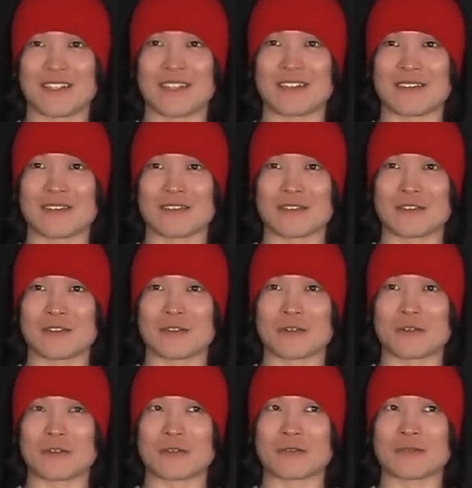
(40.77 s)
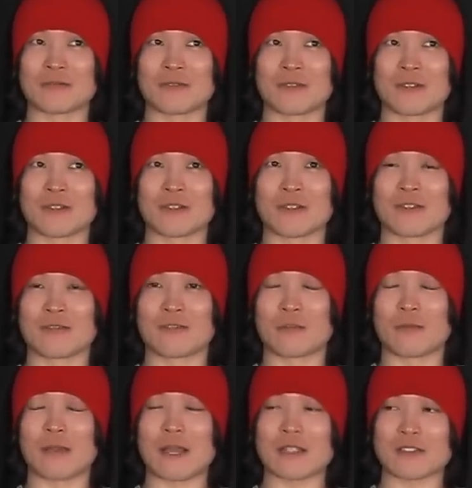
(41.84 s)
Yeah. So
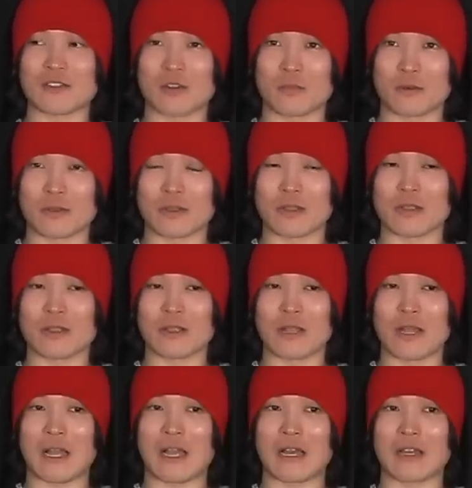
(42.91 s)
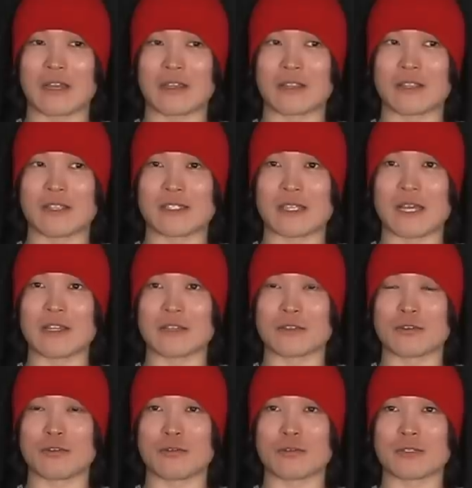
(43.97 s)
from last summer I decided
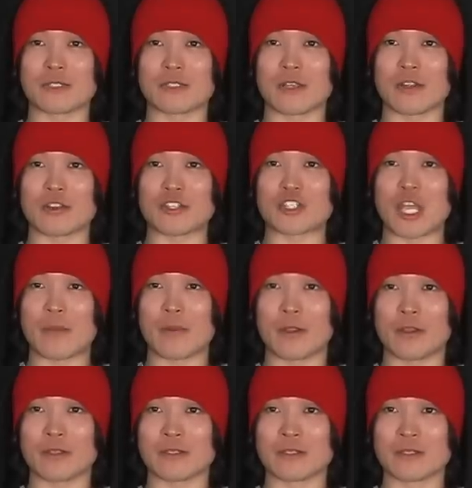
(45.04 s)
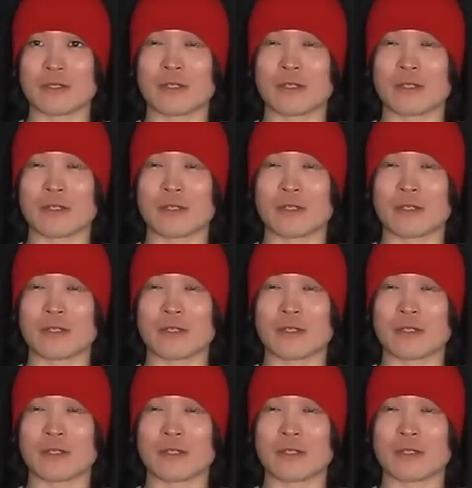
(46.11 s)
to study Japanese.